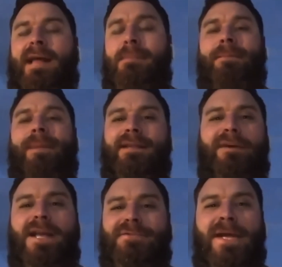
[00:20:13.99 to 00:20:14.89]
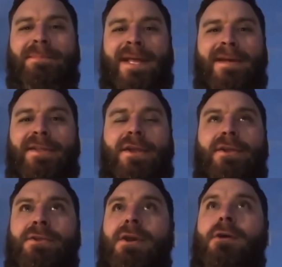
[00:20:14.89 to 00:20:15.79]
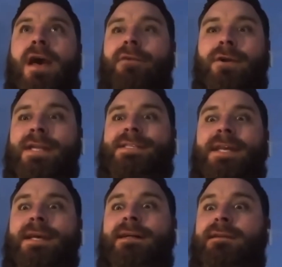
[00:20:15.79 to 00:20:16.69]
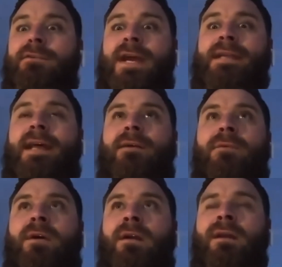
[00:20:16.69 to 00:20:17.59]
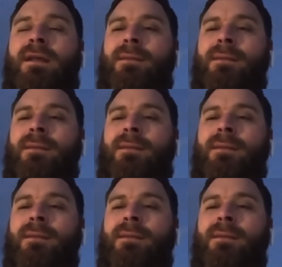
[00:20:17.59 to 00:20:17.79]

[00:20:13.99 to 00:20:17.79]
I'm a med device rep now. You know, you can go have a great sale, a great day at work,